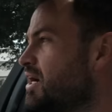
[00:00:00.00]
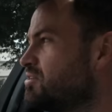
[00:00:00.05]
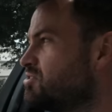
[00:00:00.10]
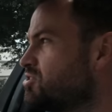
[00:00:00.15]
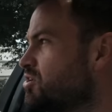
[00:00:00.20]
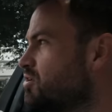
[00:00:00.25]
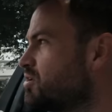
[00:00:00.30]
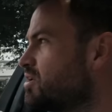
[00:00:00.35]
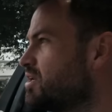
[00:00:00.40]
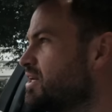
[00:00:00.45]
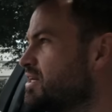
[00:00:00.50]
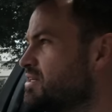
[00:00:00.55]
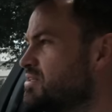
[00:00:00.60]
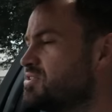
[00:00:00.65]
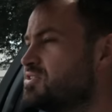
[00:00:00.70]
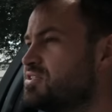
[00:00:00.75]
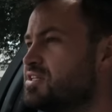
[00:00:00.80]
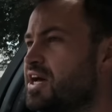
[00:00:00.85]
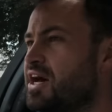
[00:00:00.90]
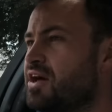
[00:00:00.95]
I totally
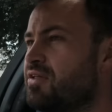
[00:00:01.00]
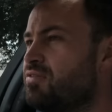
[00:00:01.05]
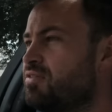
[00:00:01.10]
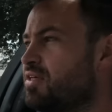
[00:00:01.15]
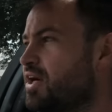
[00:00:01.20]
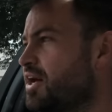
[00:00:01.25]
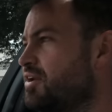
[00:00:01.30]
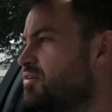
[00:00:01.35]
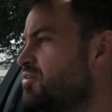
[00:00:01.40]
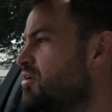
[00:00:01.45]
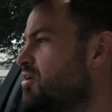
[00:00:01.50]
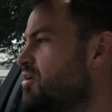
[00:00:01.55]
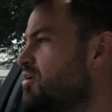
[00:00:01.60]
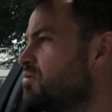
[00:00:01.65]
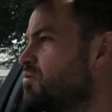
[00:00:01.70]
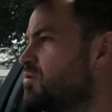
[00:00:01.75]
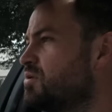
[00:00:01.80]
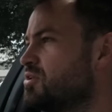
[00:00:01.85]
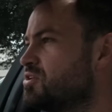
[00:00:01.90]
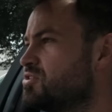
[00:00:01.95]
understand that
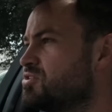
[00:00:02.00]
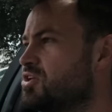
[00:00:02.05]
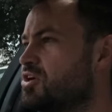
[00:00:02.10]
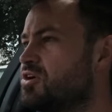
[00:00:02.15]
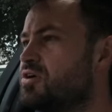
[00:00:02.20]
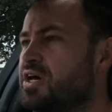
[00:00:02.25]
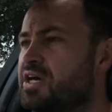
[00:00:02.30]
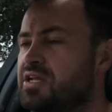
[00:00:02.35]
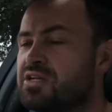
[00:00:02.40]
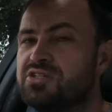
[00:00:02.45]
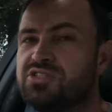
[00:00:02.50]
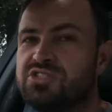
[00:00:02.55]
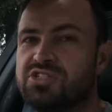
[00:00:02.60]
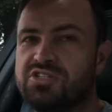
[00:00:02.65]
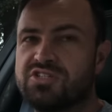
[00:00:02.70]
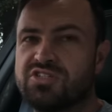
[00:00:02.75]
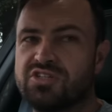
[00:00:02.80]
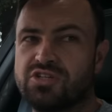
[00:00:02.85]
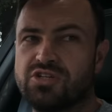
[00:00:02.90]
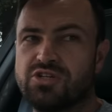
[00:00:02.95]
when there's no
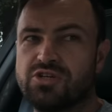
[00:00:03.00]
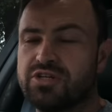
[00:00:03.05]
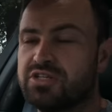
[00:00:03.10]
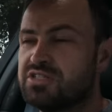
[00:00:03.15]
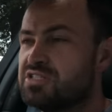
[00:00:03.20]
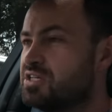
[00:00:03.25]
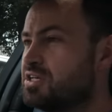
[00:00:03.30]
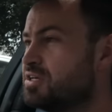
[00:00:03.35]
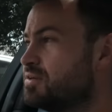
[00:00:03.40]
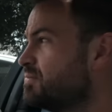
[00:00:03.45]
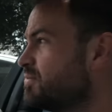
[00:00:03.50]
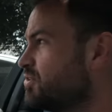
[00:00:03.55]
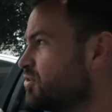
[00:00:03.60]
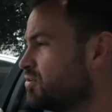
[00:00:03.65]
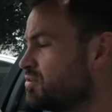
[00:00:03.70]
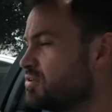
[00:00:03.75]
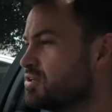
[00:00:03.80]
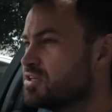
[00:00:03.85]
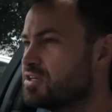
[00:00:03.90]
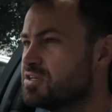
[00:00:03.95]
energy security,
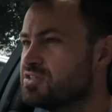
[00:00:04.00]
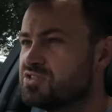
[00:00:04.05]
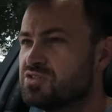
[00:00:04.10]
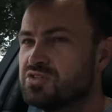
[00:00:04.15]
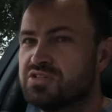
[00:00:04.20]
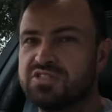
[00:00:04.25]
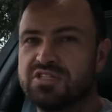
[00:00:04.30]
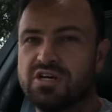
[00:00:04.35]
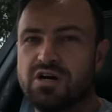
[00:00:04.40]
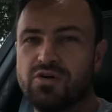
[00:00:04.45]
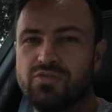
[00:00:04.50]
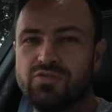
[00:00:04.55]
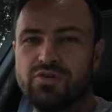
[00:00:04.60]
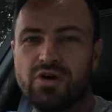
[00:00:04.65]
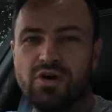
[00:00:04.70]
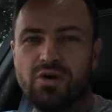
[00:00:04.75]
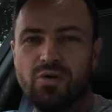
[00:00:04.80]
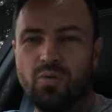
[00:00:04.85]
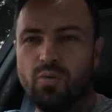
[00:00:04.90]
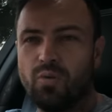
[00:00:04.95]
you're thinking to yourself,
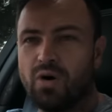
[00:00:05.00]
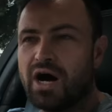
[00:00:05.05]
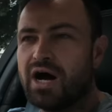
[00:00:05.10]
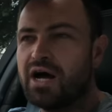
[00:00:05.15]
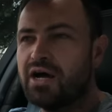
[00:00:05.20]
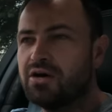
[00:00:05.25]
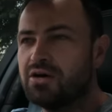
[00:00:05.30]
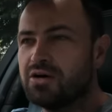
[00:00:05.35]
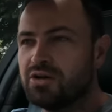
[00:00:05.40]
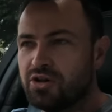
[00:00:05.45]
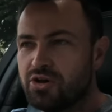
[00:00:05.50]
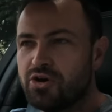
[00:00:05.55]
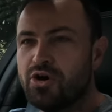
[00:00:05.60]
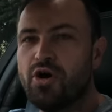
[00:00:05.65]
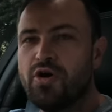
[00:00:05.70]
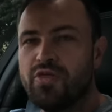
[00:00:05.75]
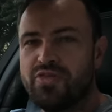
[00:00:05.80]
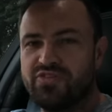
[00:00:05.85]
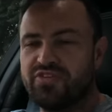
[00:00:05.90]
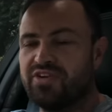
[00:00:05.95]
why on
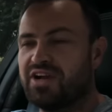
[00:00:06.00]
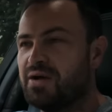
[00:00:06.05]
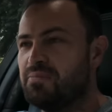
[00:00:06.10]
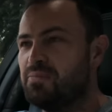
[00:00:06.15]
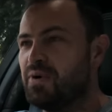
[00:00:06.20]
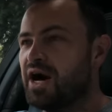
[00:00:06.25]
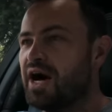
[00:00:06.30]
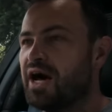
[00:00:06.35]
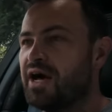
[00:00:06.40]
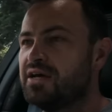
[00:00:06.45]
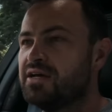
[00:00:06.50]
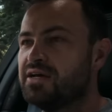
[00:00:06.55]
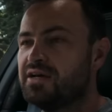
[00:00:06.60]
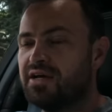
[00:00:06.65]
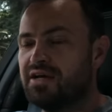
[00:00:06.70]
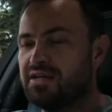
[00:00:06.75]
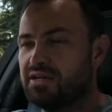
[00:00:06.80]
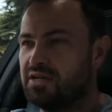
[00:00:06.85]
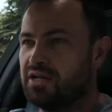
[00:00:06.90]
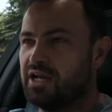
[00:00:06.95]
earth should I buy
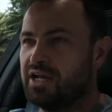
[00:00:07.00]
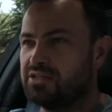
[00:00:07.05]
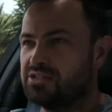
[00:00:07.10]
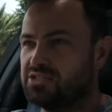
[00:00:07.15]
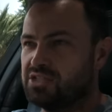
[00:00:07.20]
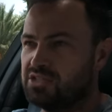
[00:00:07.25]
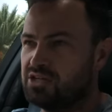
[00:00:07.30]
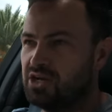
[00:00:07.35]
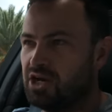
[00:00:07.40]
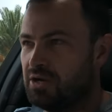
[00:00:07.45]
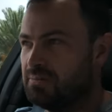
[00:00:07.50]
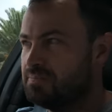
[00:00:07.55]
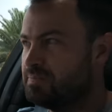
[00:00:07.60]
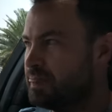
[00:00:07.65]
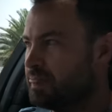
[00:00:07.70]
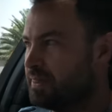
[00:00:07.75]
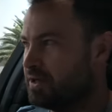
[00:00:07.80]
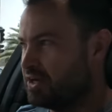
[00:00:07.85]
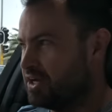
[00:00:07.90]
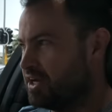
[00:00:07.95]
an electric car?
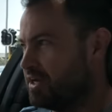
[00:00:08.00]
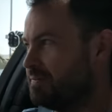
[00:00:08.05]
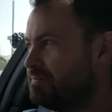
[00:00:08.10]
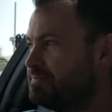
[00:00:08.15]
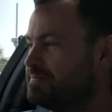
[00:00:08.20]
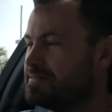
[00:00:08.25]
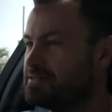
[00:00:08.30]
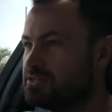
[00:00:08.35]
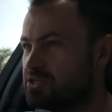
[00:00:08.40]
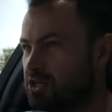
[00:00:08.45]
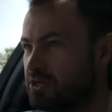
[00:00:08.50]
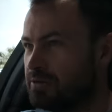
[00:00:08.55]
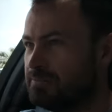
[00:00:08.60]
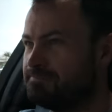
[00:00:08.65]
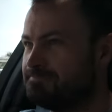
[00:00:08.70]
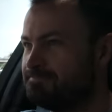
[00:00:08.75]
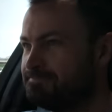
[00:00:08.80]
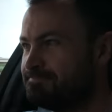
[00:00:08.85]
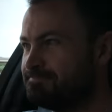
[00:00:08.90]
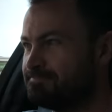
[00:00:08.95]
Okay, so
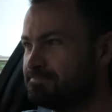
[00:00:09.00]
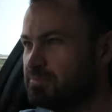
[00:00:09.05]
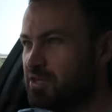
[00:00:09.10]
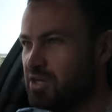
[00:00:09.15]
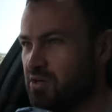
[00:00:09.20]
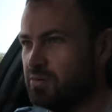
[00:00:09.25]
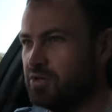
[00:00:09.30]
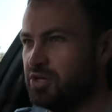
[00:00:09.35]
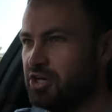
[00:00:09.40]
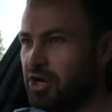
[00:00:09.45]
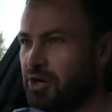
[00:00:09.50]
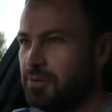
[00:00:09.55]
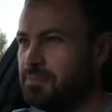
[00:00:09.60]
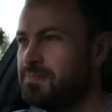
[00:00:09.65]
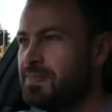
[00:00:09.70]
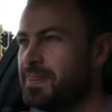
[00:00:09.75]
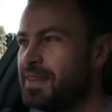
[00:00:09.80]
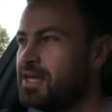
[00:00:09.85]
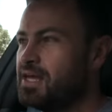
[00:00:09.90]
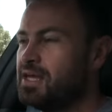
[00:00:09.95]
here we go.
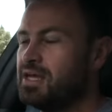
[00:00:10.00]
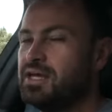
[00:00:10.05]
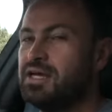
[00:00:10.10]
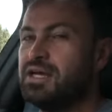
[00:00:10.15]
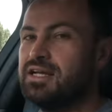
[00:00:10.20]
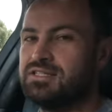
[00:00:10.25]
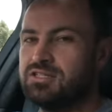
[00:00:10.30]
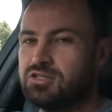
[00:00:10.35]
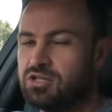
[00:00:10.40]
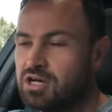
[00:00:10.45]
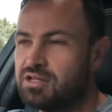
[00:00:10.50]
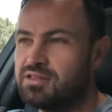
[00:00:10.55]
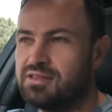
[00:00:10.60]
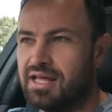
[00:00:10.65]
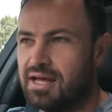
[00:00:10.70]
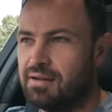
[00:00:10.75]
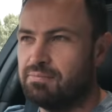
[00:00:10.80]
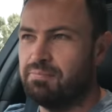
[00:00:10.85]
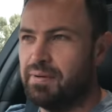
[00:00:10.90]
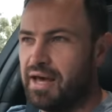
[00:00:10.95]
It's not
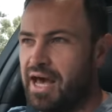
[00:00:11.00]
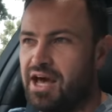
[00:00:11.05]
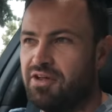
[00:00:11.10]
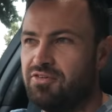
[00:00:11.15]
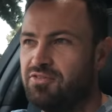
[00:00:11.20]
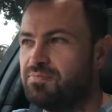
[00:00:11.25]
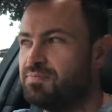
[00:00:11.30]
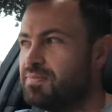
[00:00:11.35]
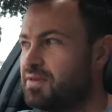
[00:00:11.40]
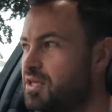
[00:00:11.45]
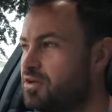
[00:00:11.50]
that bad.